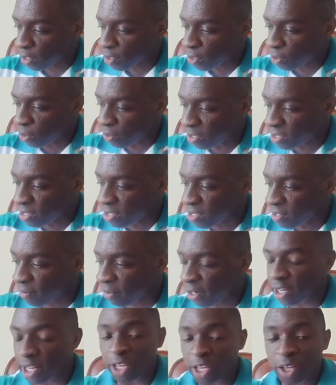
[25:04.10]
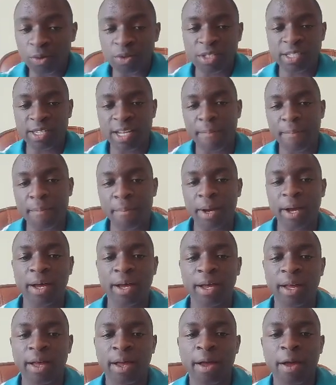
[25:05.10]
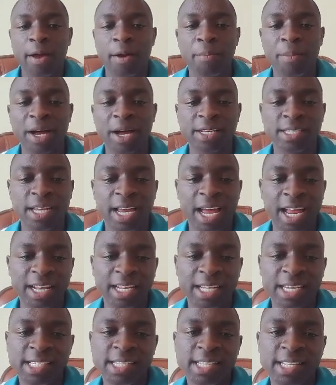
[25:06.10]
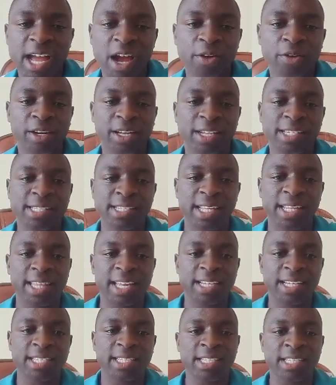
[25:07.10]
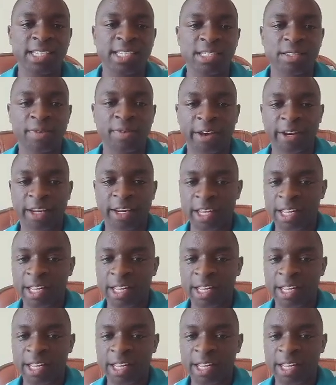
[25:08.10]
is a very huge number, but at least now you can see that it is very easy.